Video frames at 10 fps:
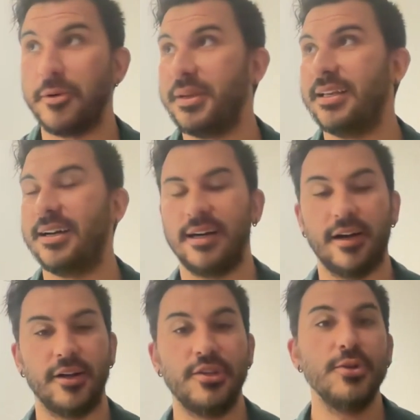would be a,
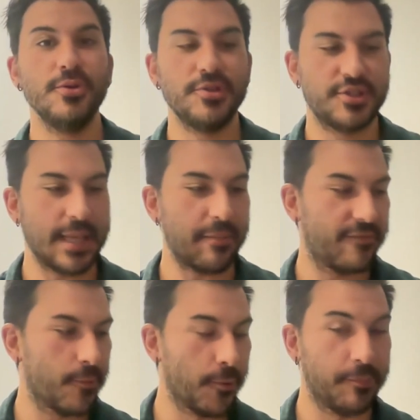a huge
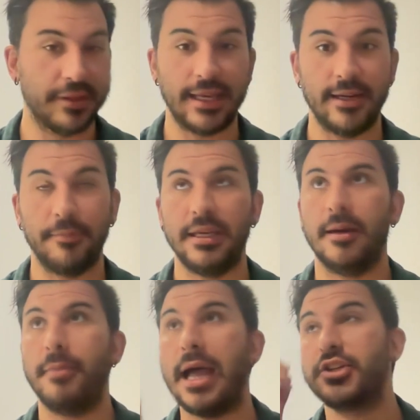step forward. But then, I mean,
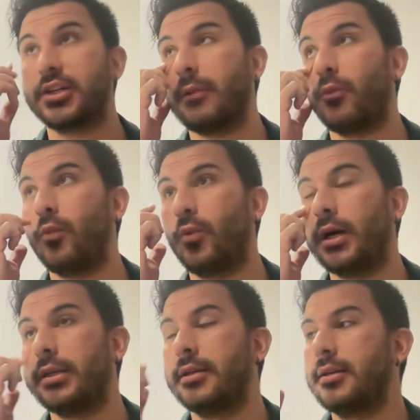imagine
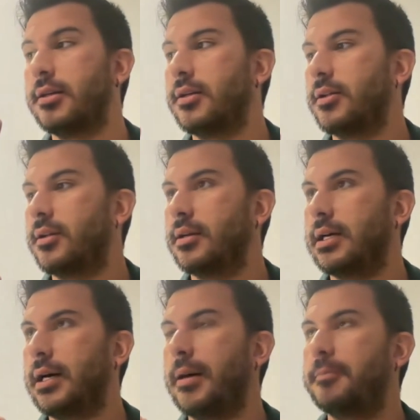what
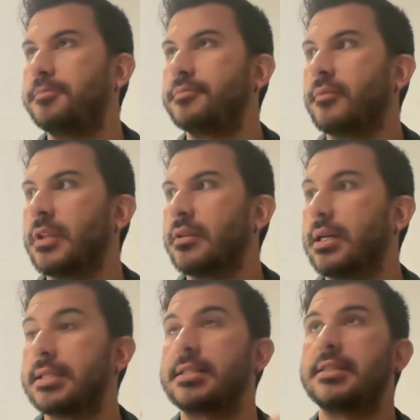um,
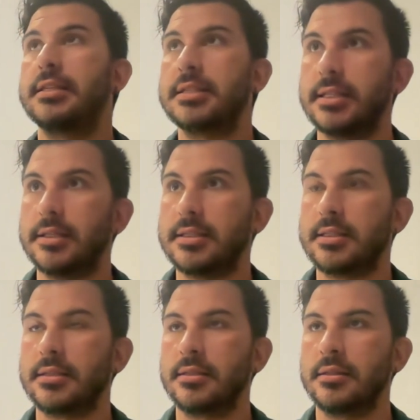
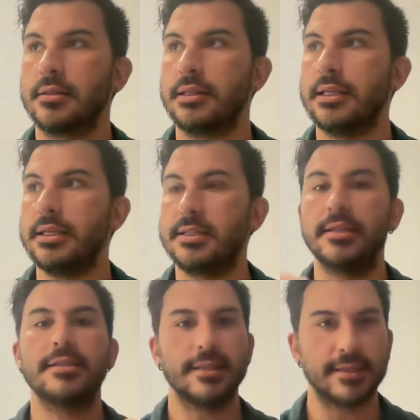assistance the
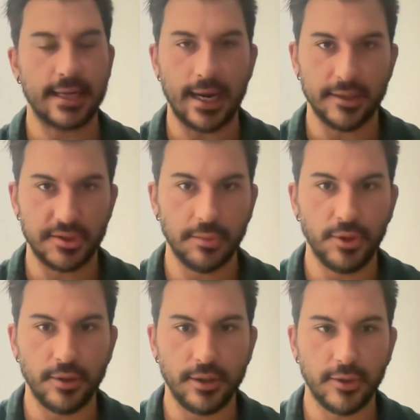citizen science
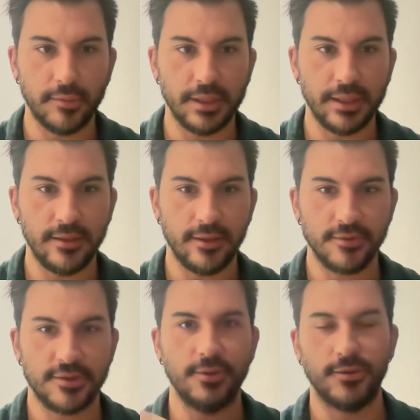community could be
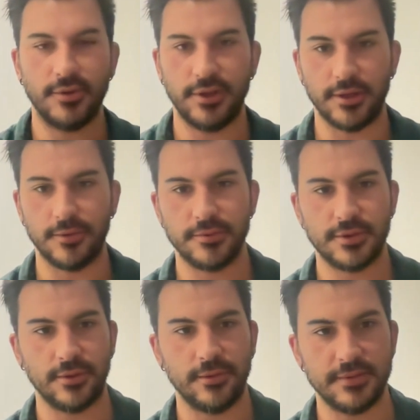to you know
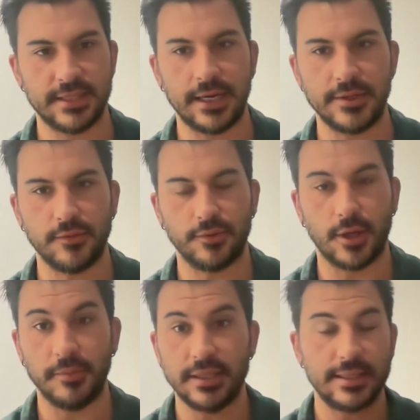to science
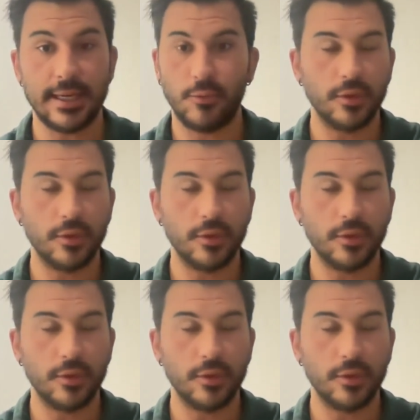overall because again